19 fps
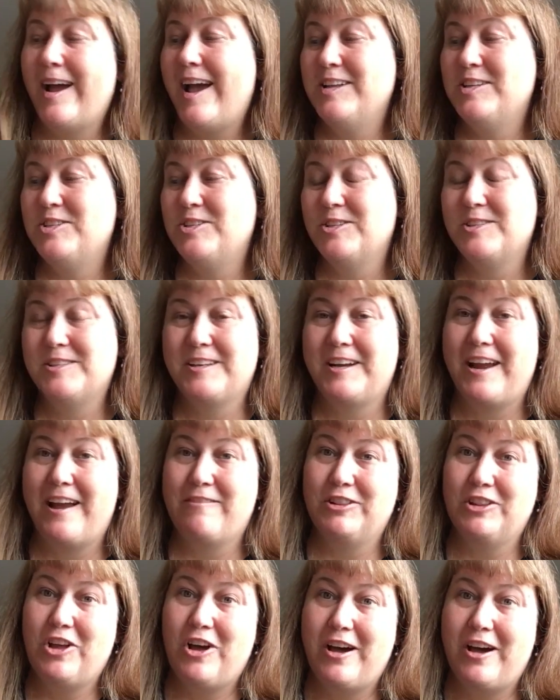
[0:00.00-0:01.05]
It's just that I have
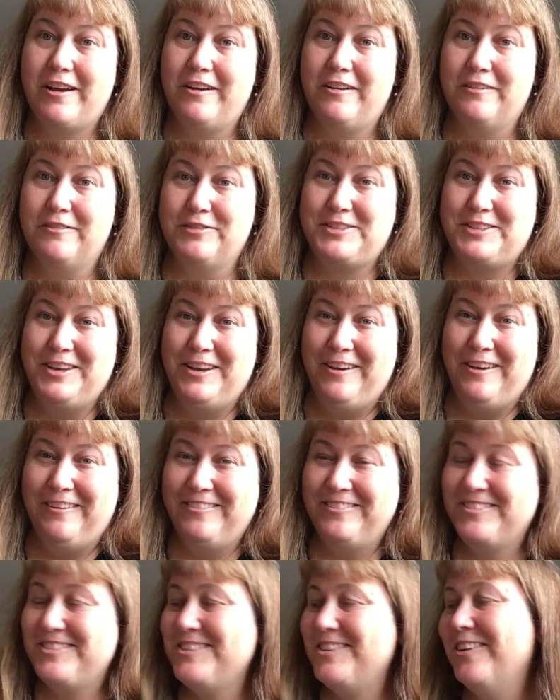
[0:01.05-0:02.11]
a lot of
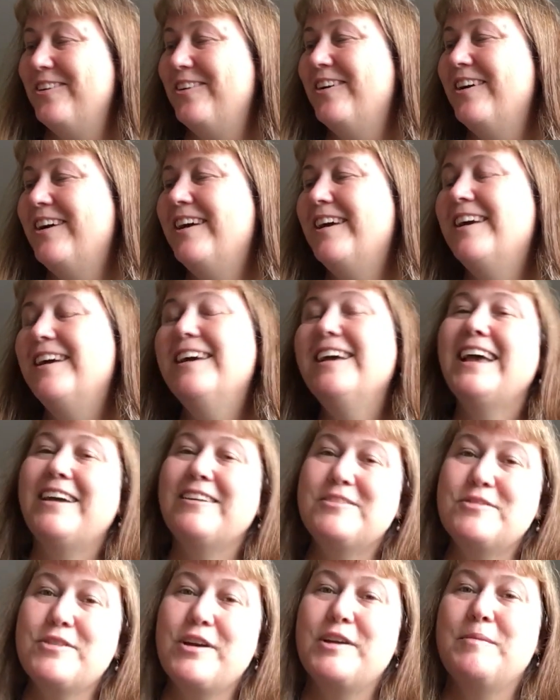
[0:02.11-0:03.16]
stuff. So
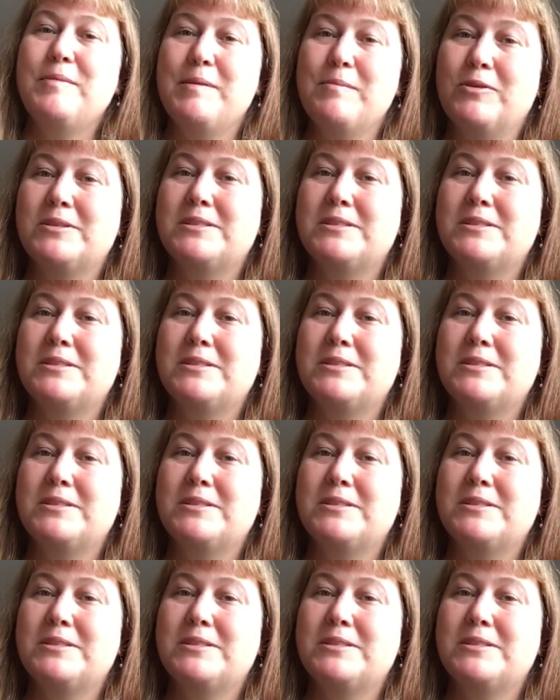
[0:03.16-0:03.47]
I'm trying to be more